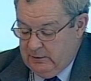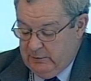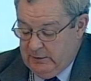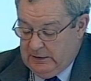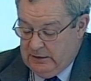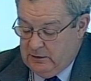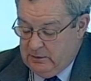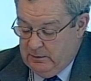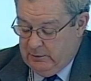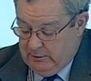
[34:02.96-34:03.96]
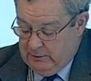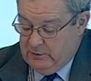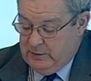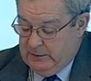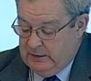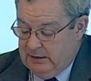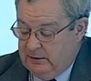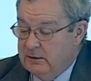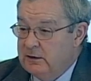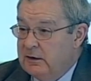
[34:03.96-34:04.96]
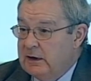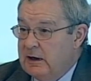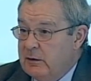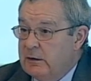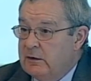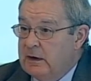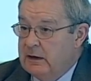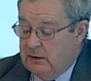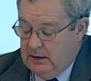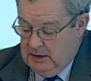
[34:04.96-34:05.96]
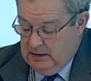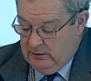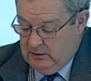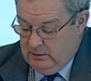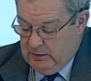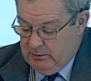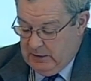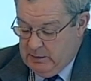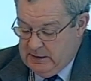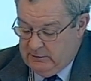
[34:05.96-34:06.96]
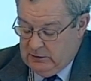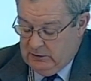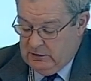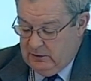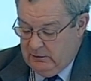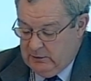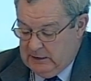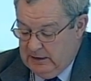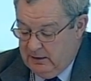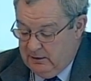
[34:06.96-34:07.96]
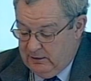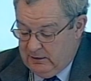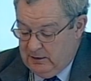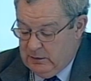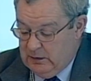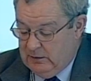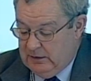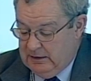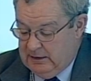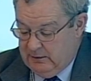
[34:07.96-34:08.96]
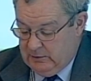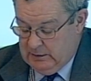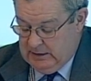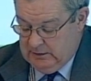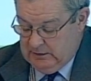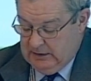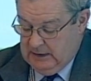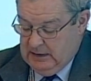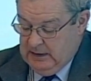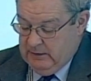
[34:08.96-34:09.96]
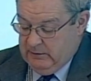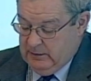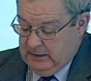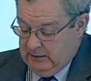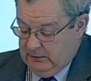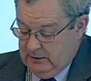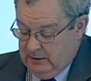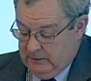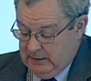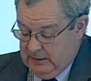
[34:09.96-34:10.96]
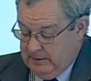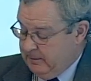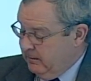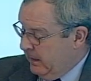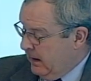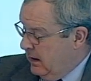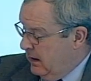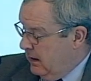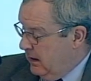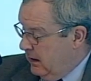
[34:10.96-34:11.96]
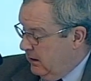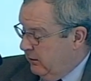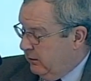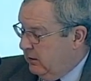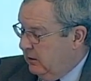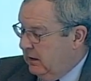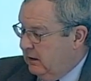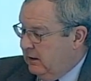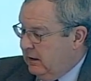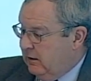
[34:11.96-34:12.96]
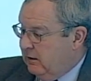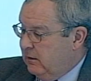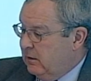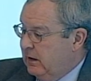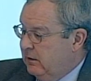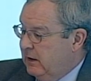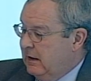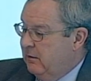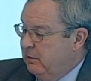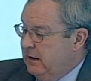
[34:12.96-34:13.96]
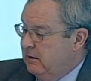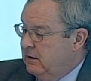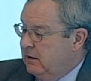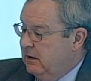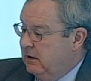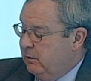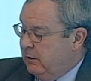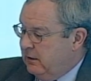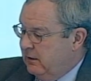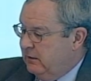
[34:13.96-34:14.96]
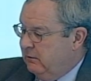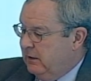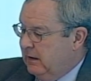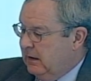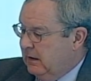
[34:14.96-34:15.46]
54% to 38%. So a bit of good news for the e-learning community, I think, from that survey. So e-learning getting embedded and progressively